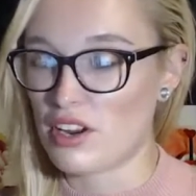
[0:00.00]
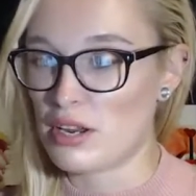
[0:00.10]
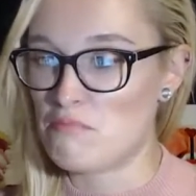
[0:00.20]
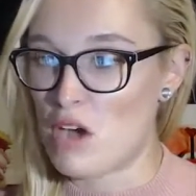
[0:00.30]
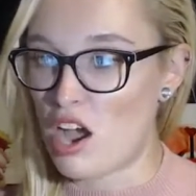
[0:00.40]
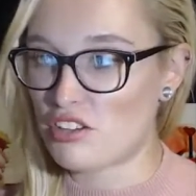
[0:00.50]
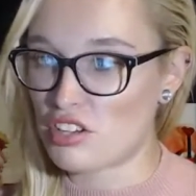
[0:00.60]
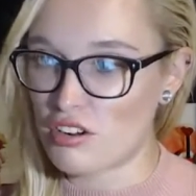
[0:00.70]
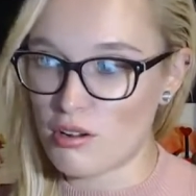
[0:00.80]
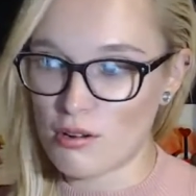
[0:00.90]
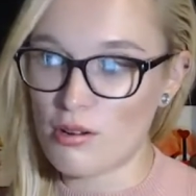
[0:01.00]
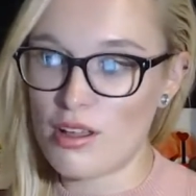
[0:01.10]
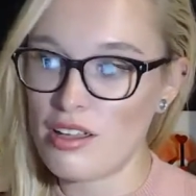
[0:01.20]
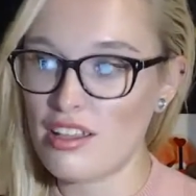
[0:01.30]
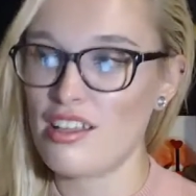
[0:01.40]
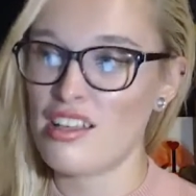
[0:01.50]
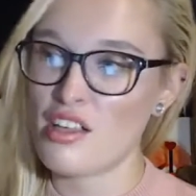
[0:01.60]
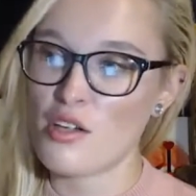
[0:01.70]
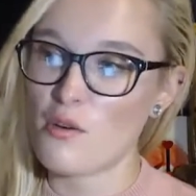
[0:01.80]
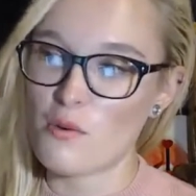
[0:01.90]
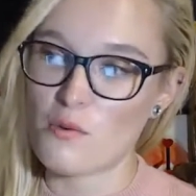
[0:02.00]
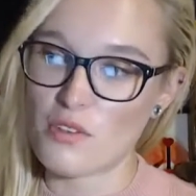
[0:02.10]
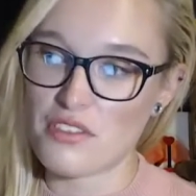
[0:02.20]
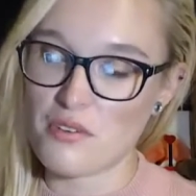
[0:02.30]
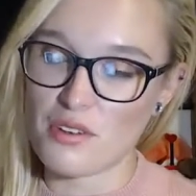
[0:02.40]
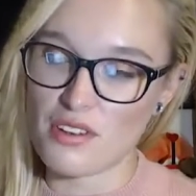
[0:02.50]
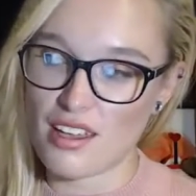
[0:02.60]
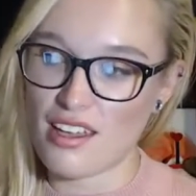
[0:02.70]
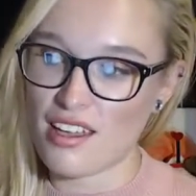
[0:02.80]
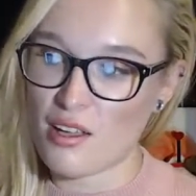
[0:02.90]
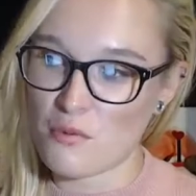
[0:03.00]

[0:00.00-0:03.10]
very macho with you today.